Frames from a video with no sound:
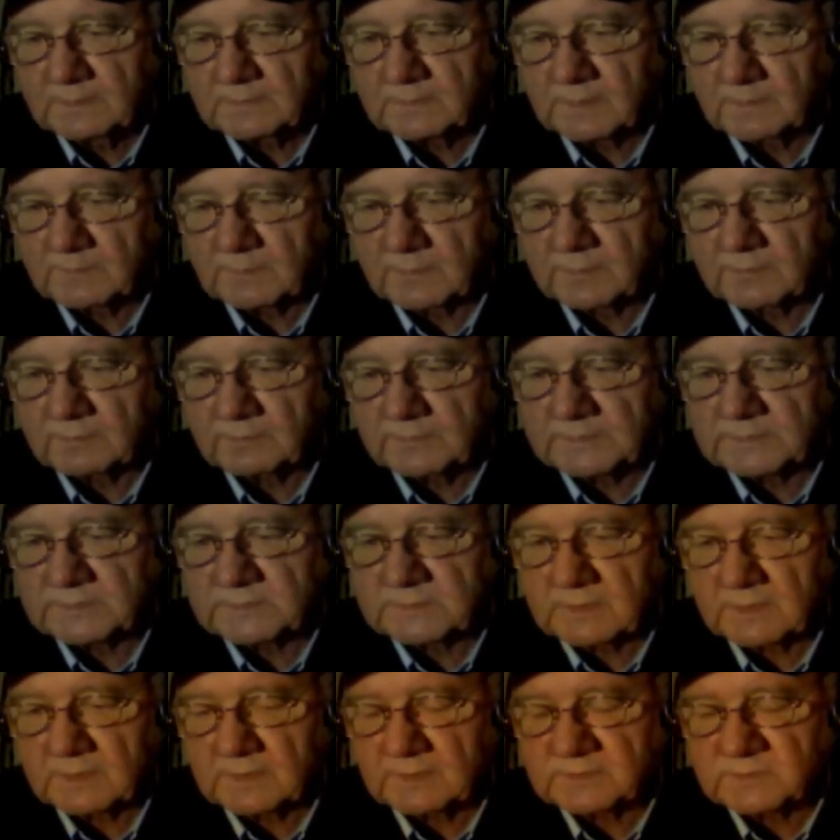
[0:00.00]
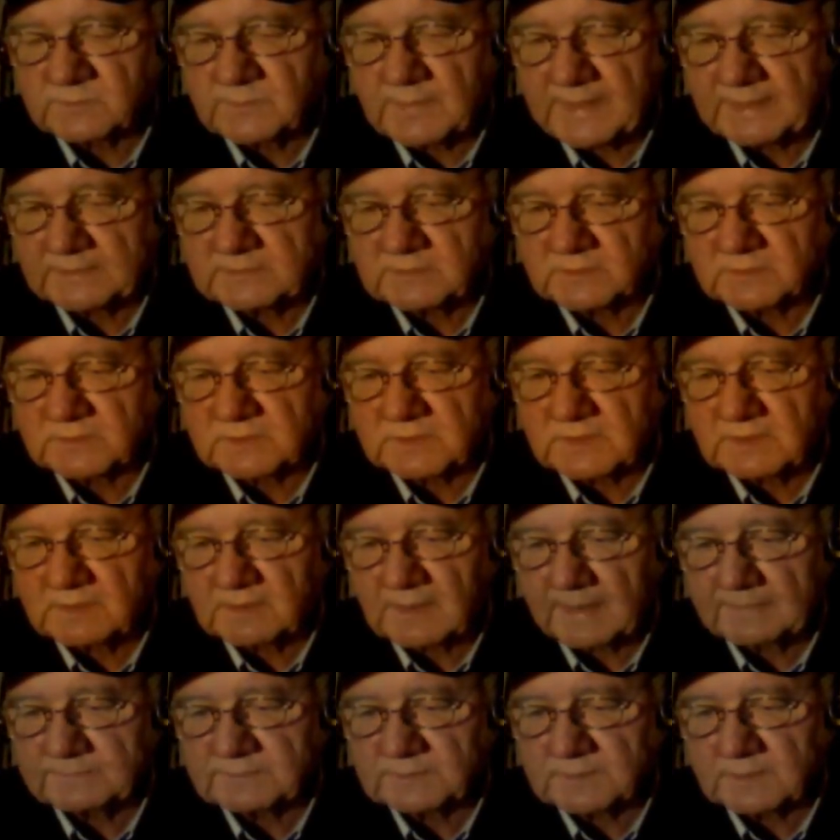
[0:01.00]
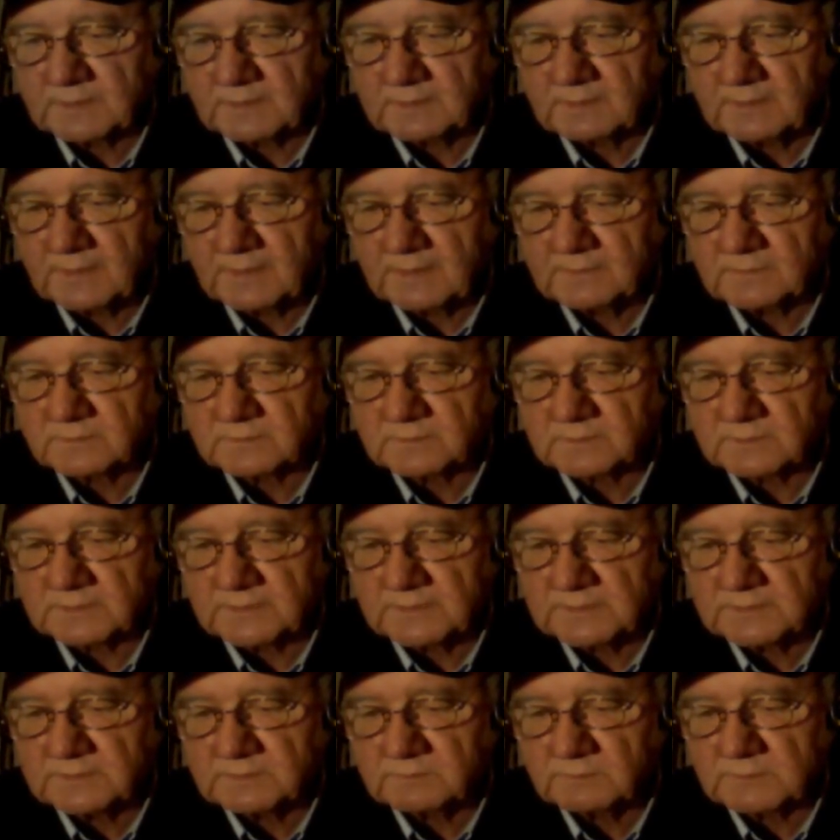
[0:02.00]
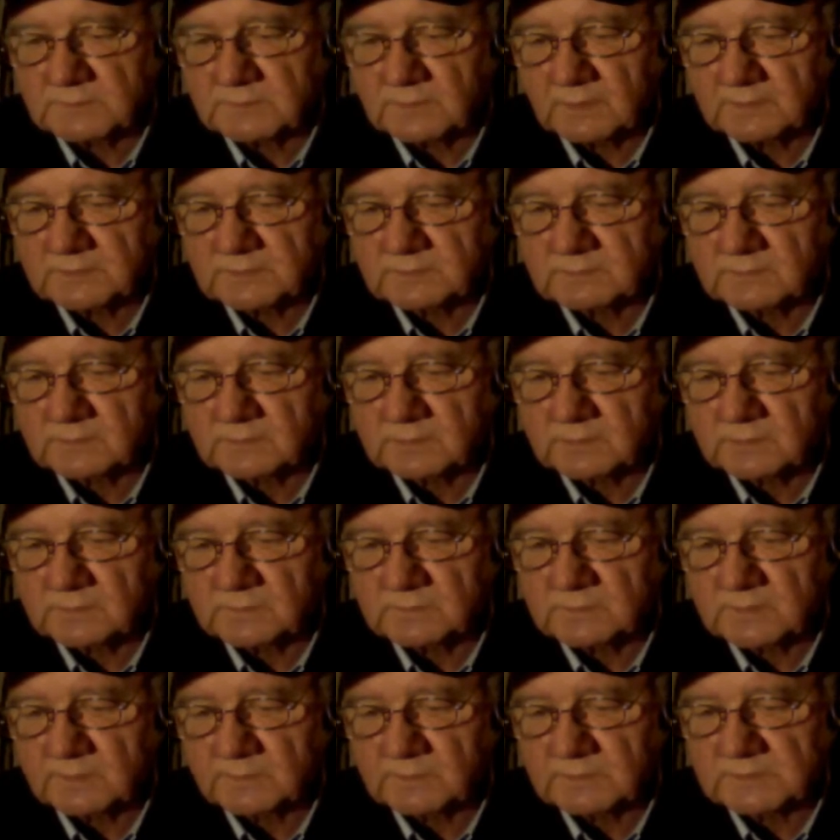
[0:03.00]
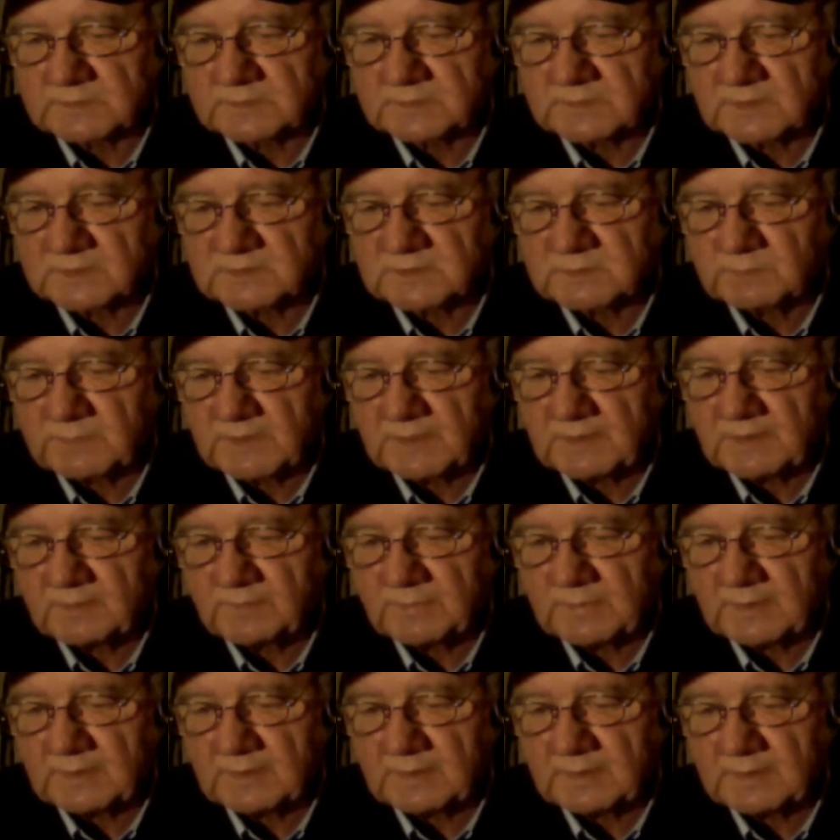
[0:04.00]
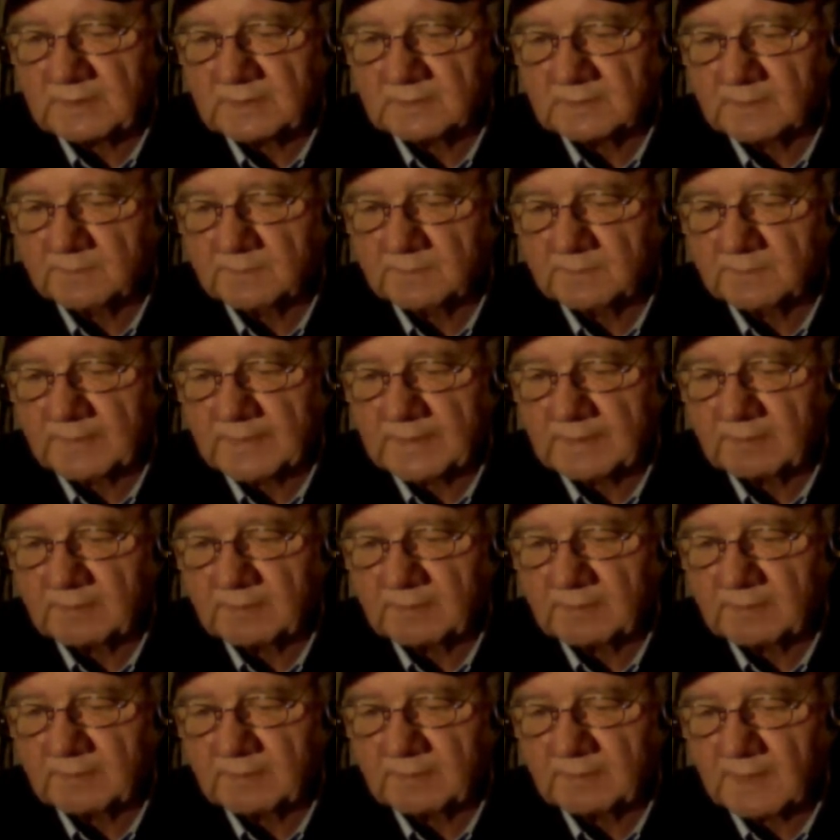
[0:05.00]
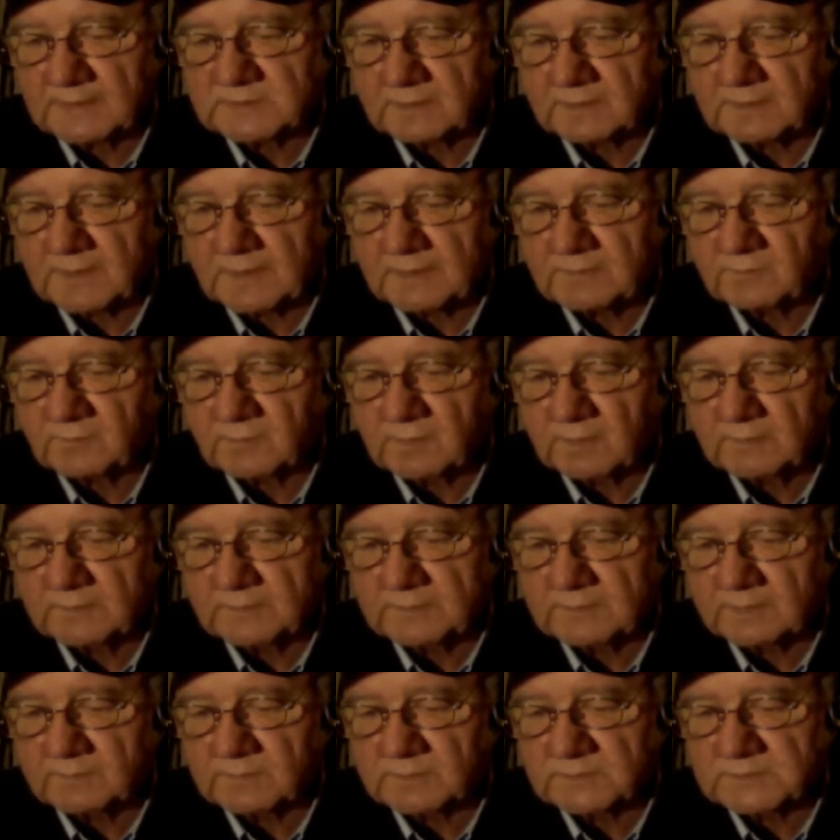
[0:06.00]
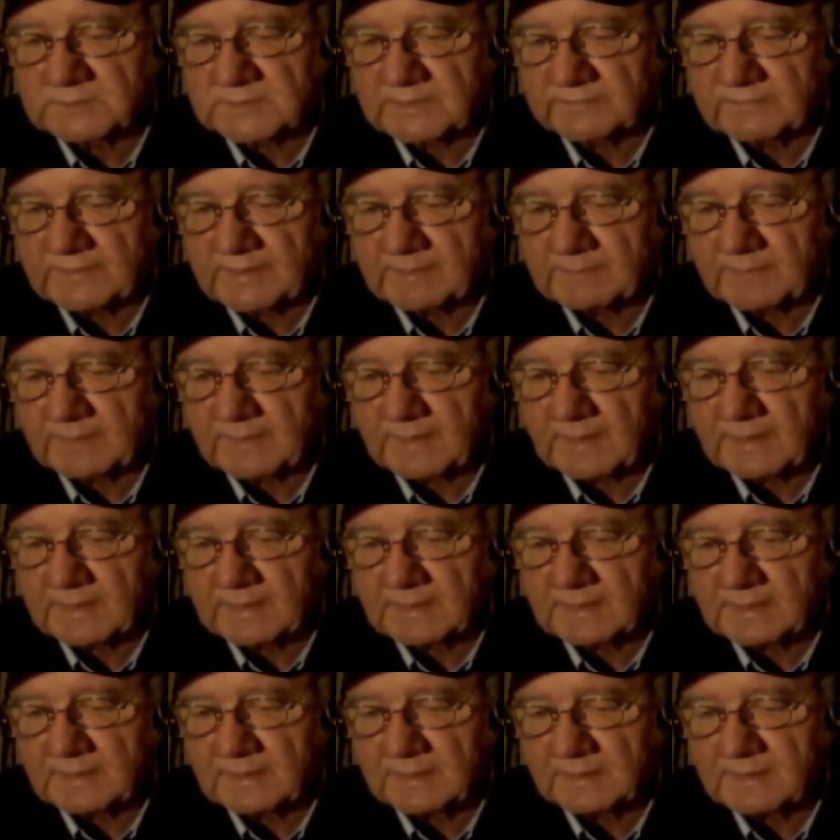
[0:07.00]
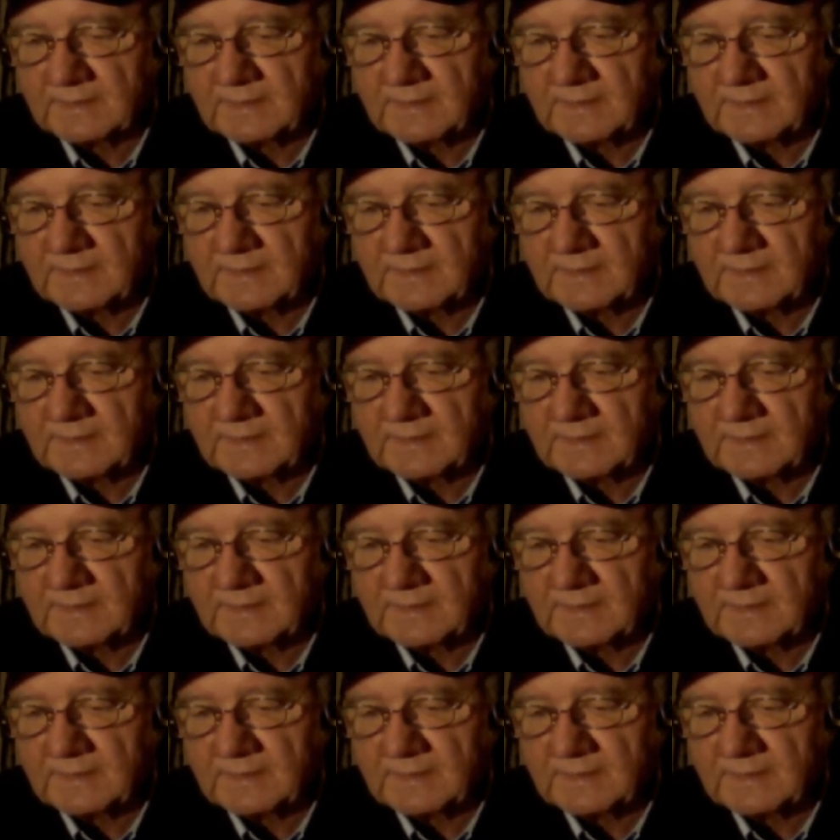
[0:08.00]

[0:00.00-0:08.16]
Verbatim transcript: Number three, Stars Majesty, tops the contenders list, which also includes number six, Speedy Petey, number eight, Rockstar Nitro, and number seven, MK Kiki.